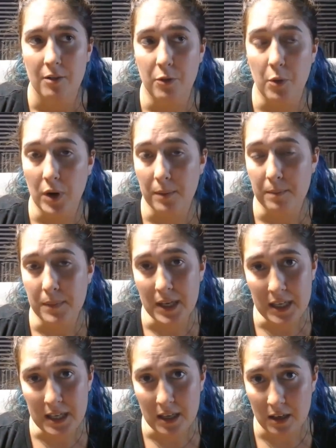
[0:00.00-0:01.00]
For
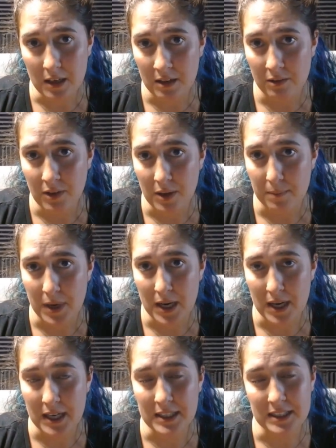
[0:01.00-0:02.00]
many of
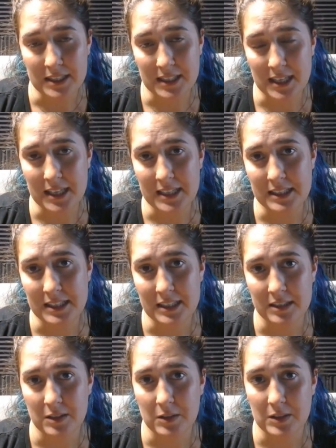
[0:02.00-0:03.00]
my designs,
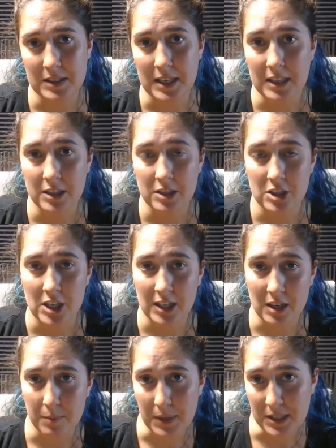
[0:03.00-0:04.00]
this looks like check
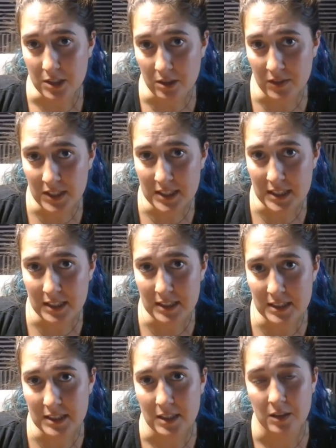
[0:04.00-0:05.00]
out my
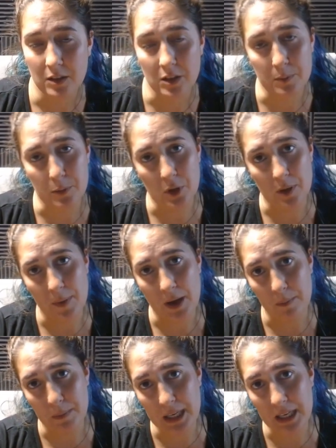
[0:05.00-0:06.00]
services, learn more
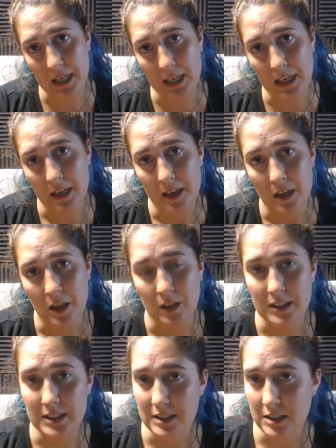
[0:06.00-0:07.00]
about me,
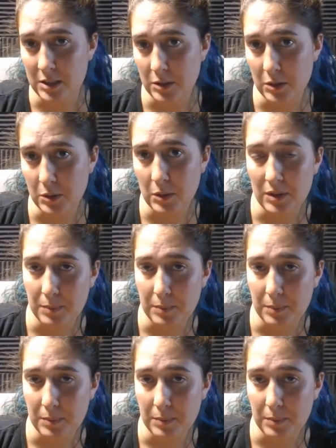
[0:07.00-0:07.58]
listen to